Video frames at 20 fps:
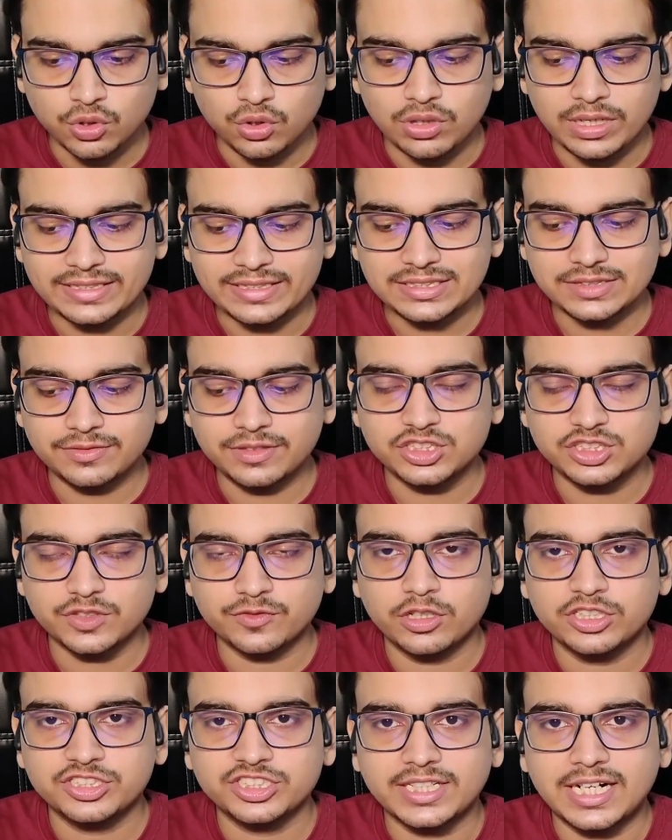let's first
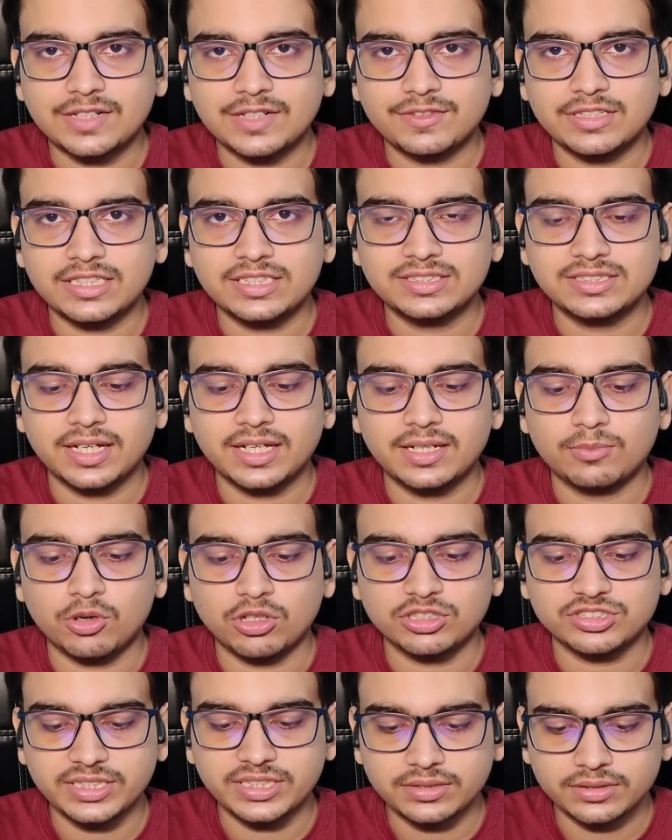of all start with this
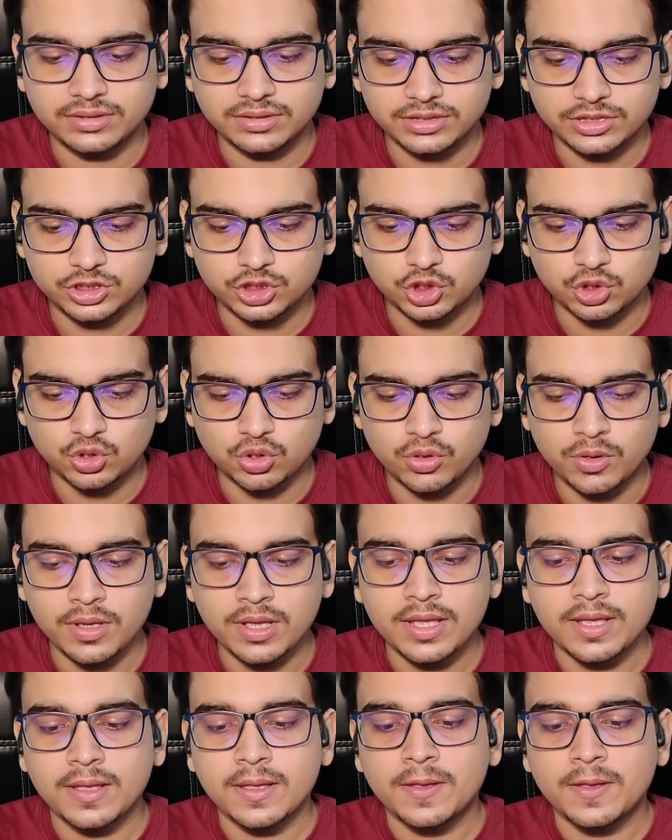unboxing. So